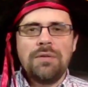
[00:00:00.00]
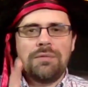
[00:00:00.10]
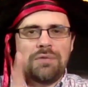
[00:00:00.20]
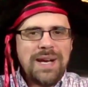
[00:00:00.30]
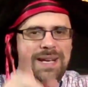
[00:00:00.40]

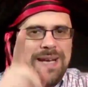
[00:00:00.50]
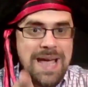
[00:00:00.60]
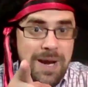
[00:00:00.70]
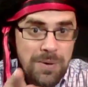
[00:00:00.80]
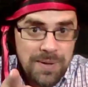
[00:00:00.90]
Right
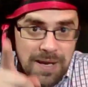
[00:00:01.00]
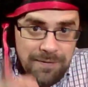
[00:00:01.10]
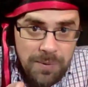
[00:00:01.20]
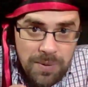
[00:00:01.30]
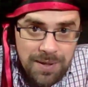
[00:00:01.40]
now,
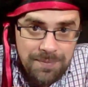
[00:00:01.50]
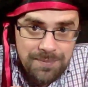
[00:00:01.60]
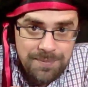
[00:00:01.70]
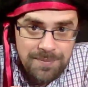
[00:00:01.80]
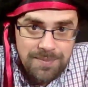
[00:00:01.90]
everyone,
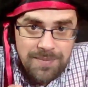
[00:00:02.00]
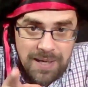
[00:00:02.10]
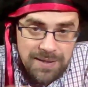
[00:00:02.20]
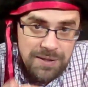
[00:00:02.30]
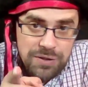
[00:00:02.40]

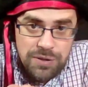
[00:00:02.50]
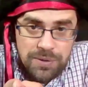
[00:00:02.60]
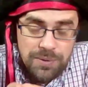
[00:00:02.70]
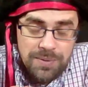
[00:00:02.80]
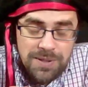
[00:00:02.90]
I need
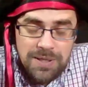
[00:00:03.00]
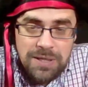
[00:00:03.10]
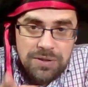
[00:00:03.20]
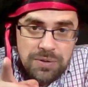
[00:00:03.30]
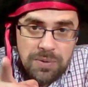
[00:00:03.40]
you
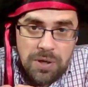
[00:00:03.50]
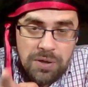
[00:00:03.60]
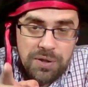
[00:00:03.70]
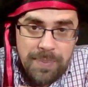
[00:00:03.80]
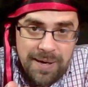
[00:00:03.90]
to
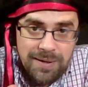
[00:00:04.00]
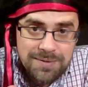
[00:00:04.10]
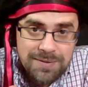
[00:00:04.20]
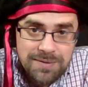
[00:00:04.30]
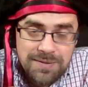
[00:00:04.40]
call your
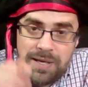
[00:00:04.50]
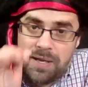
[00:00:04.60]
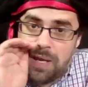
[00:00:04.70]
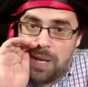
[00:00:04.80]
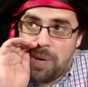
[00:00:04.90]
parents.
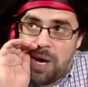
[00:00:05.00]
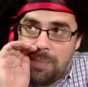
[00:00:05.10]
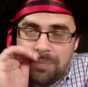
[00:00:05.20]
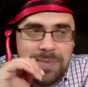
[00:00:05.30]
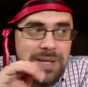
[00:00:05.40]
Say, hey,
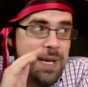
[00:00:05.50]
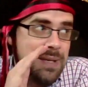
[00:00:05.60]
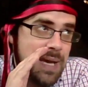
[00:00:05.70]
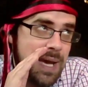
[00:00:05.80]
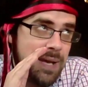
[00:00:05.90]
Mom, hey,
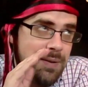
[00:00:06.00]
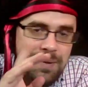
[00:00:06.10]
Dad,